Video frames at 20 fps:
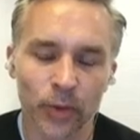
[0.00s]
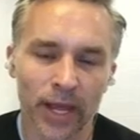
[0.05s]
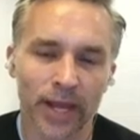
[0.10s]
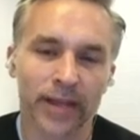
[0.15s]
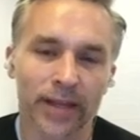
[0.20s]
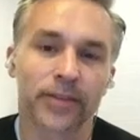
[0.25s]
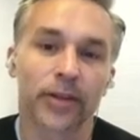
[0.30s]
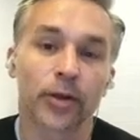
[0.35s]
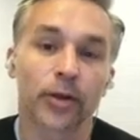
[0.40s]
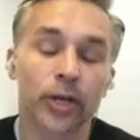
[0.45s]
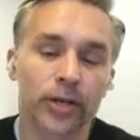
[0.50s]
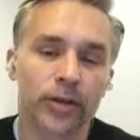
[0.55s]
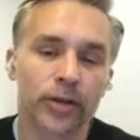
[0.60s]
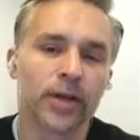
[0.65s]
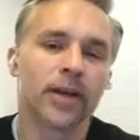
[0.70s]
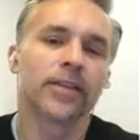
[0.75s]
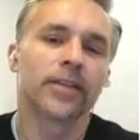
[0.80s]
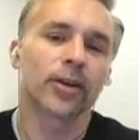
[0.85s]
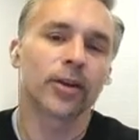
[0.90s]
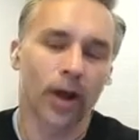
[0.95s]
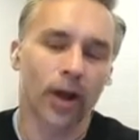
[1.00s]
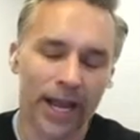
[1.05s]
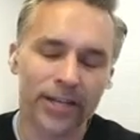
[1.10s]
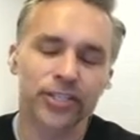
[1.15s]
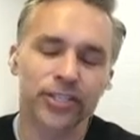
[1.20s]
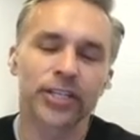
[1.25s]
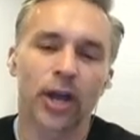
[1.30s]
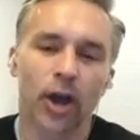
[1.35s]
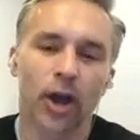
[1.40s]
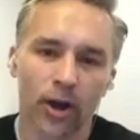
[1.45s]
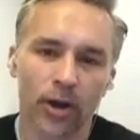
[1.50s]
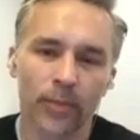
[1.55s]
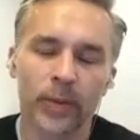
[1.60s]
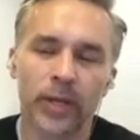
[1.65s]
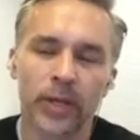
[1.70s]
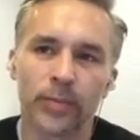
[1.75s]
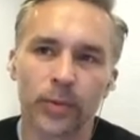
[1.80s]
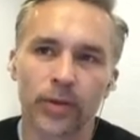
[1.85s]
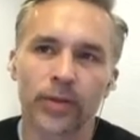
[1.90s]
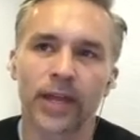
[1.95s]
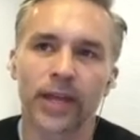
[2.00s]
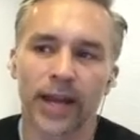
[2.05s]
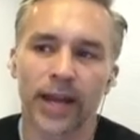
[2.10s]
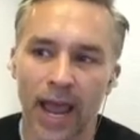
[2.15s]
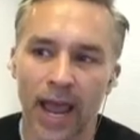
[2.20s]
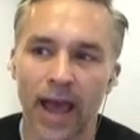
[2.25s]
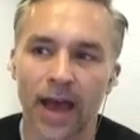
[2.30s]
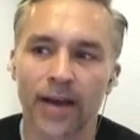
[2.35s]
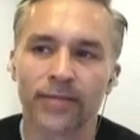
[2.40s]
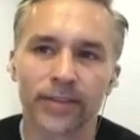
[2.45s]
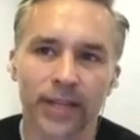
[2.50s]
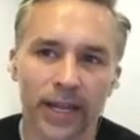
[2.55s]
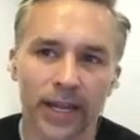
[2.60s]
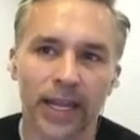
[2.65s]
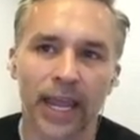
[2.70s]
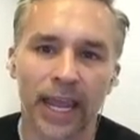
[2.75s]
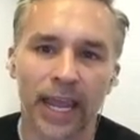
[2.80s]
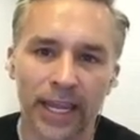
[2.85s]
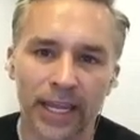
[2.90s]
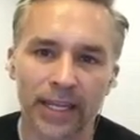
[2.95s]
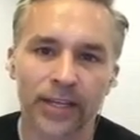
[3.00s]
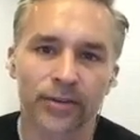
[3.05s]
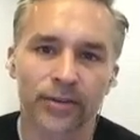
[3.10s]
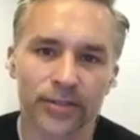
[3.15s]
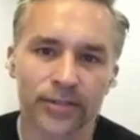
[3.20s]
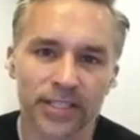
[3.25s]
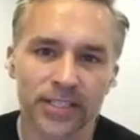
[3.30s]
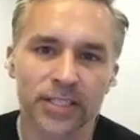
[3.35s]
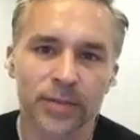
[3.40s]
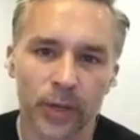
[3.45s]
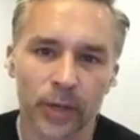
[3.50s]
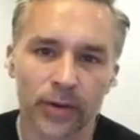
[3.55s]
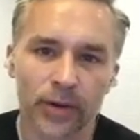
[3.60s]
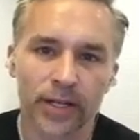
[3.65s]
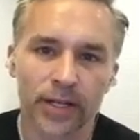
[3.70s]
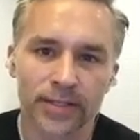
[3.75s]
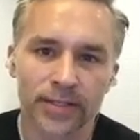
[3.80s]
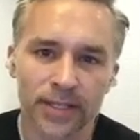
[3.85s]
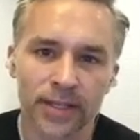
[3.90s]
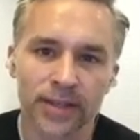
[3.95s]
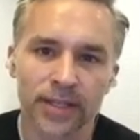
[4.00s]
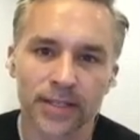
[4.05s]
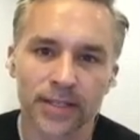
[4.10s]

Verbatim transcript: like there there actually are people that have like 8 years experience in